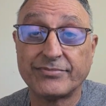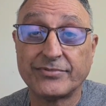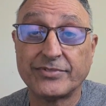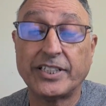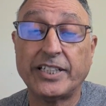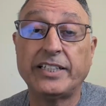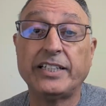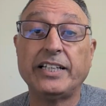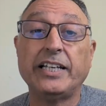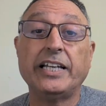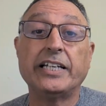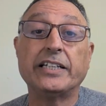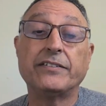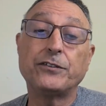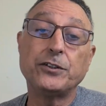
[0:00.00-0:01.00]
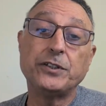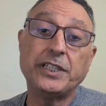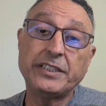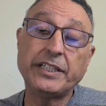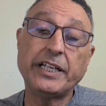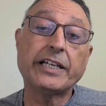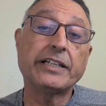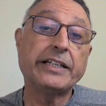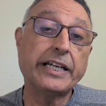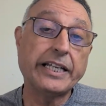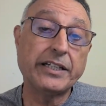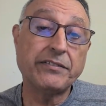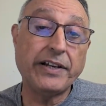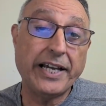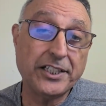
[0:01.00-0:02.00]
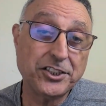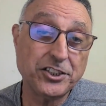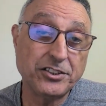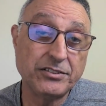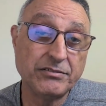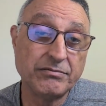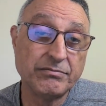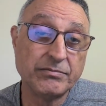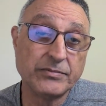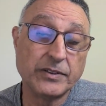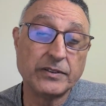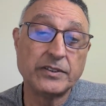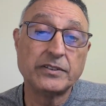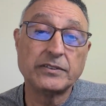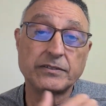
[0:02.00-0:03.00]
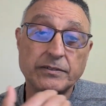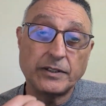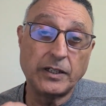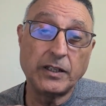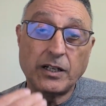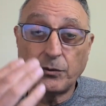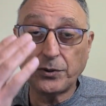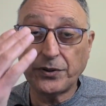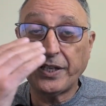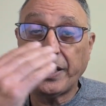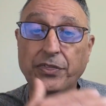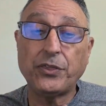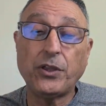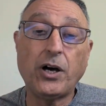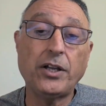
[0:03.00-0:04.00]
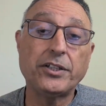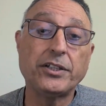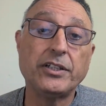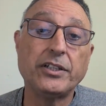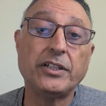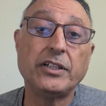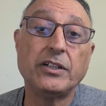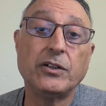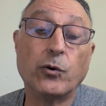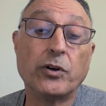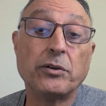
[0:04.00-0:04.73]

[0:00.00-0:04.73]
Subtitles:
Okay, And if you did take a negative action along with that thought or